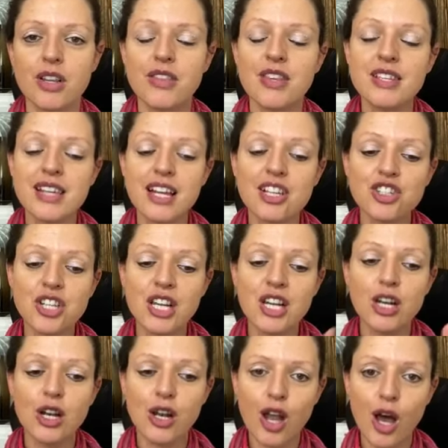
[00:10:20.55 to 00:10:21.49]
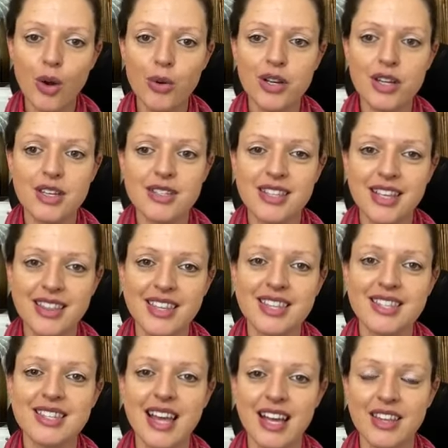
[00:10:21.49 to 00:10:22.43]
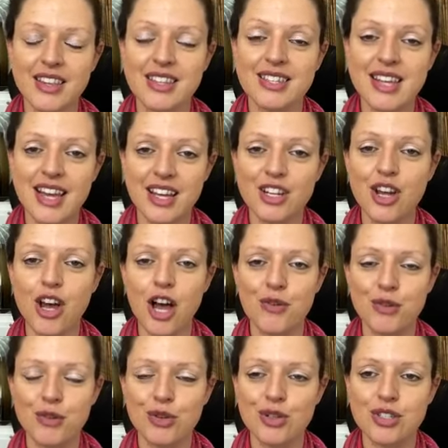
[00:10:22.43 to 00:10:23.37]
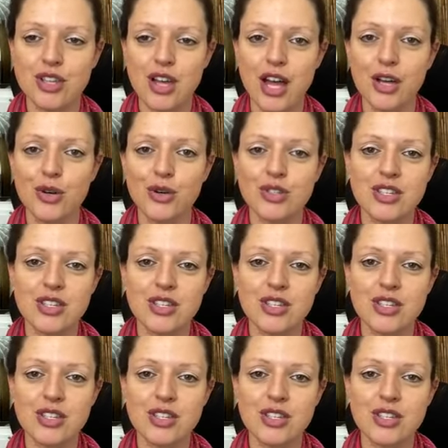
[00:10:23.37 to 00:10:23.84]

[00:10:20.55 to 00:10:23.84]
And this actually lowers in this second half of your cycle,